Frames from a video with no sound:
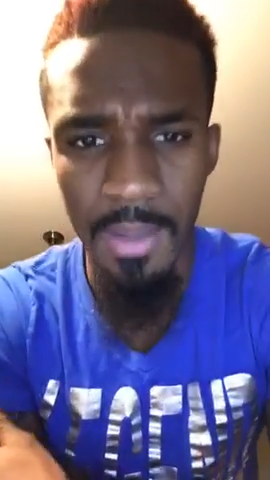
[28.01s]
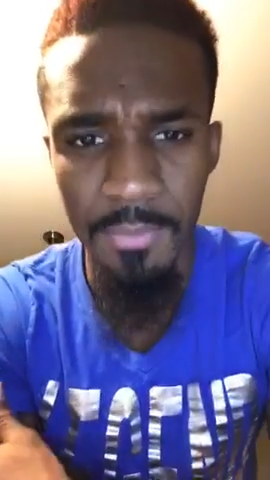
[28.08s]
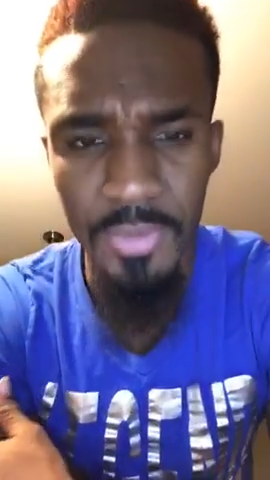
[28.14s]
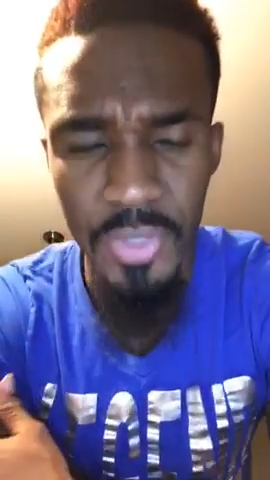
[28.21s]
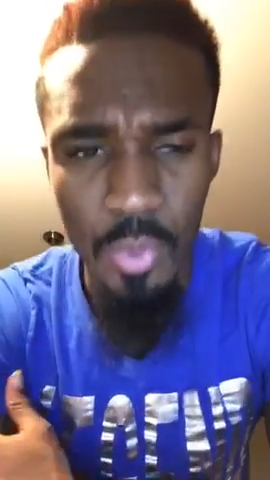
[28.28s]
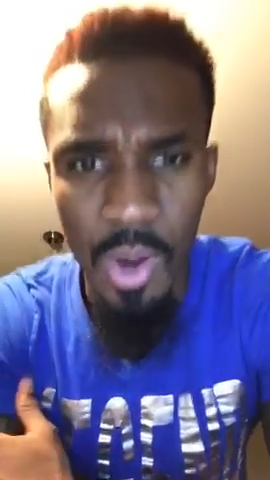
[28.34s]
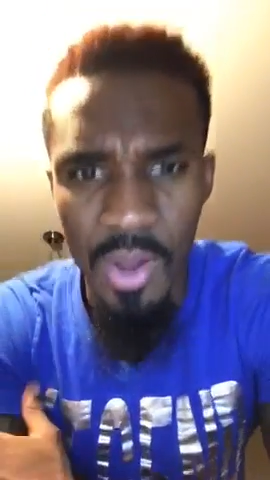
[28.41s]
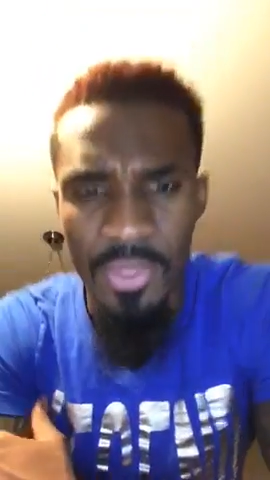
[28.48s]

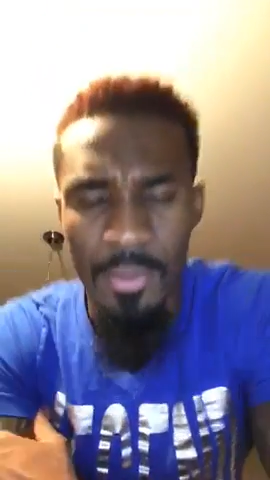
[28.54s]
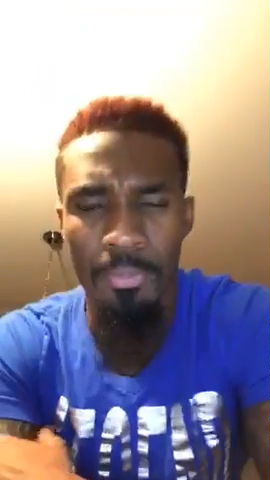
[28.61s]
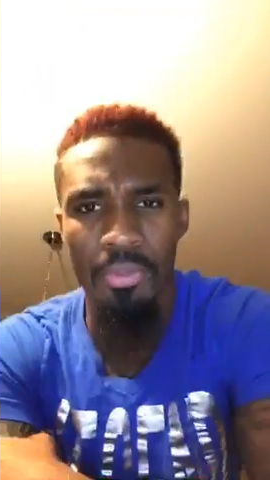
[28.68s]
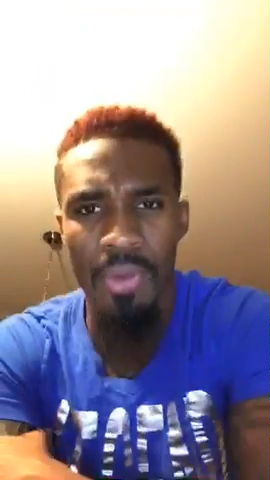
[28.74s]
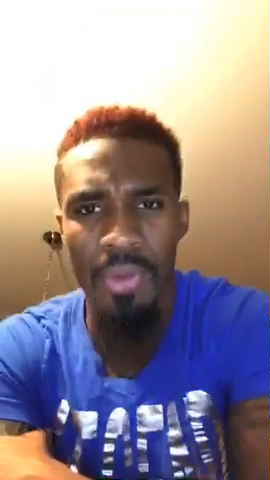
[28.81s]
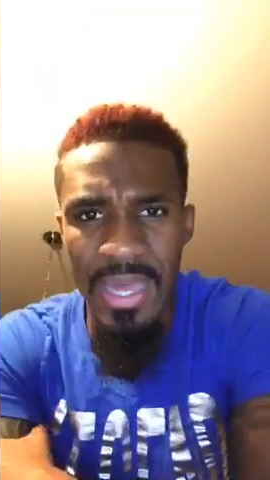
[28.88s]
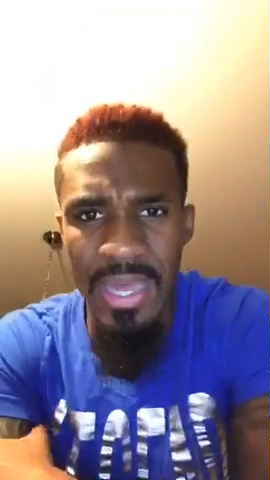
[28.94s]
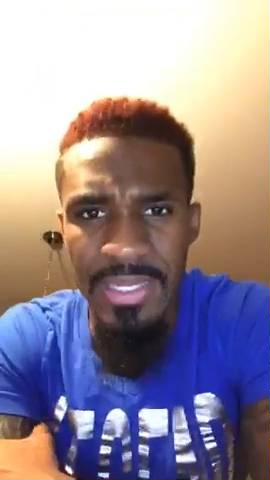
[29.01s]
You are the
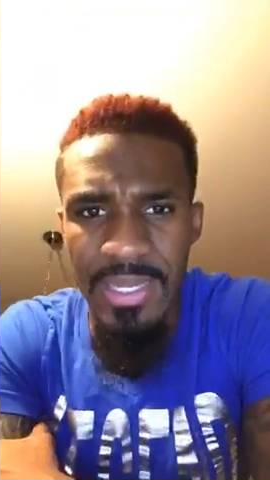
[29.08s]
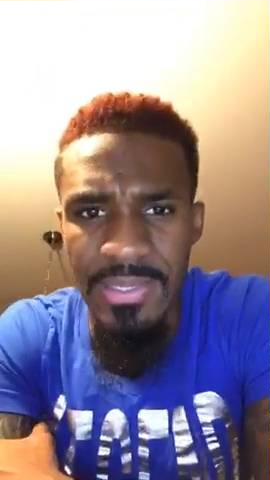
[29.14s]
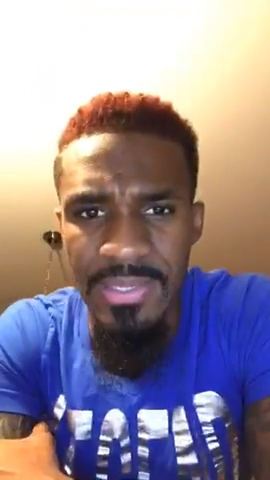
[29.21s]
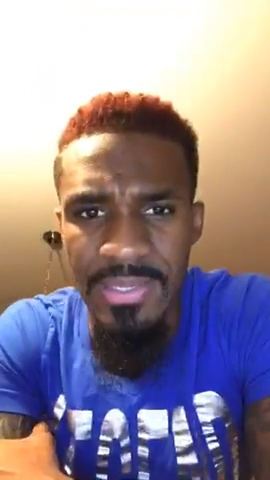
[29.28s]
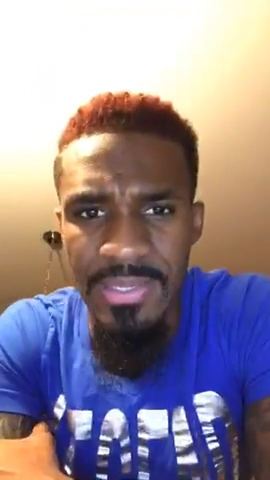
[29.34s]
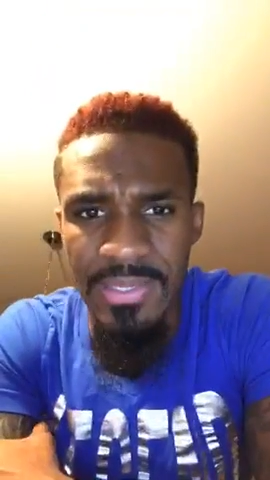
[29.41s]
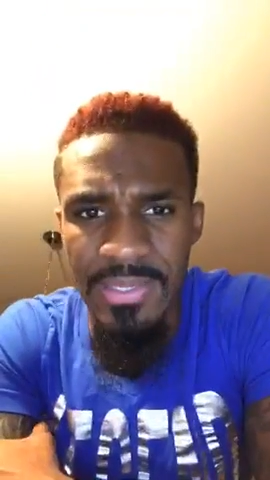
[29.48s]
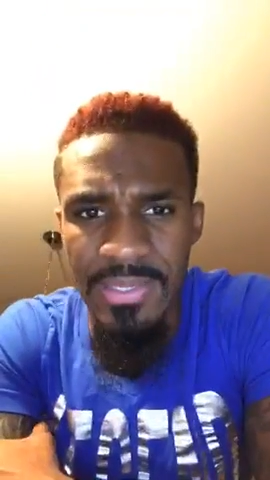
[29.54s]
product
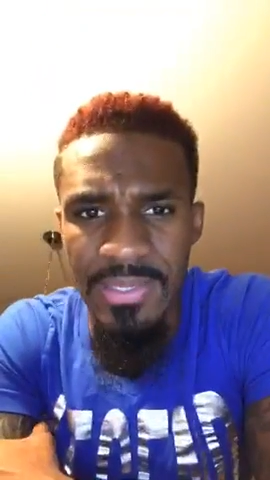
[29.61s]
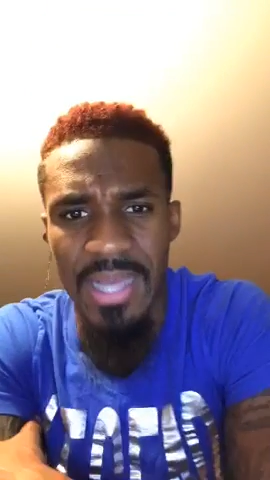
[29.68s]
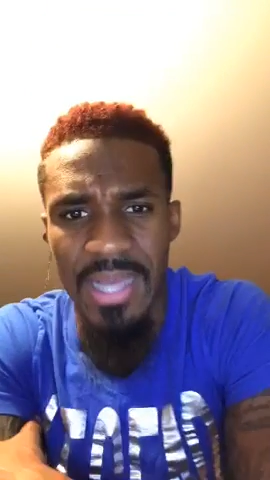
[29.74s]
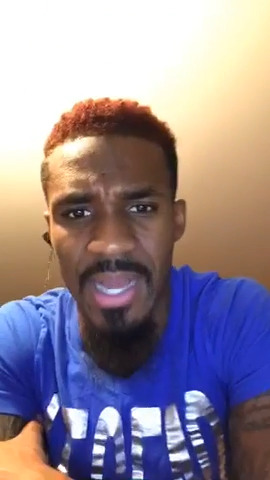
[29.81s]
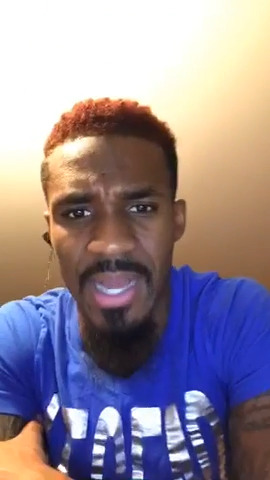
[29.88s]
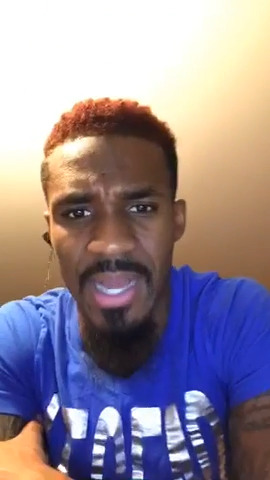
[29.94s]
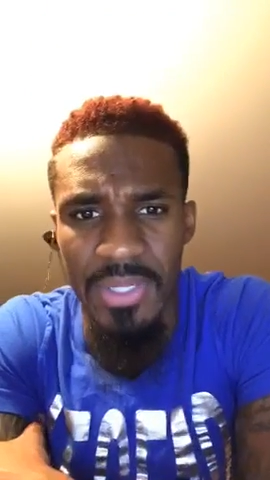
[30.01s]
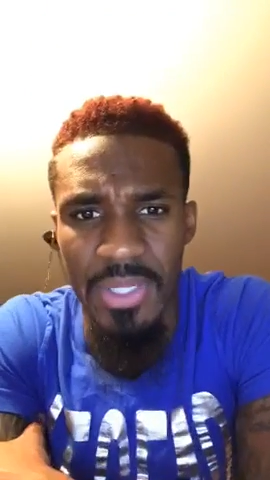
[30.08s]
of the
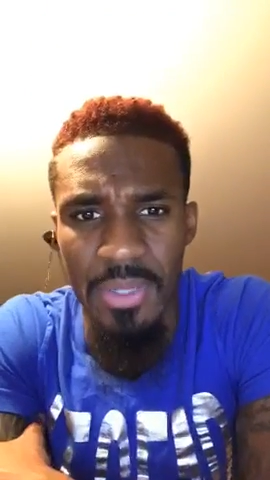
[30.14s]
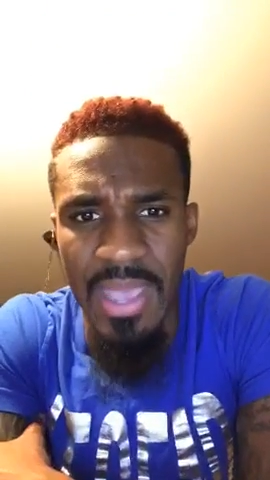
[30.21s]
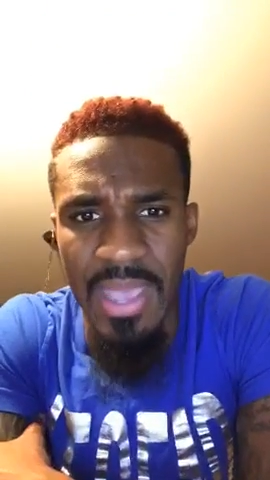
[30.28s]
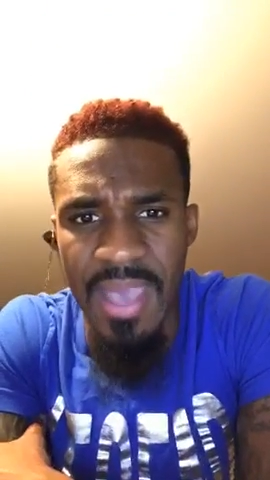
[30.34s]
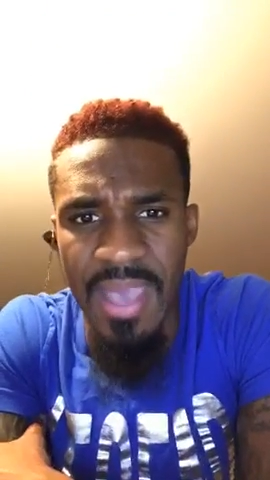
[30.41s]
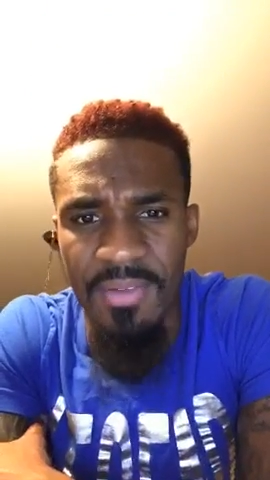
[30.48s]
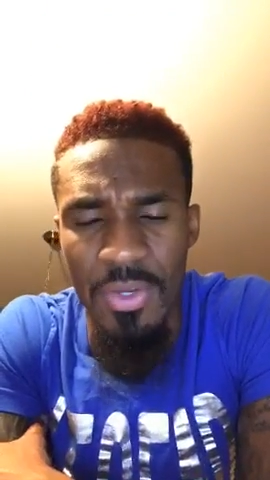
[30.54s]
doctrine you have,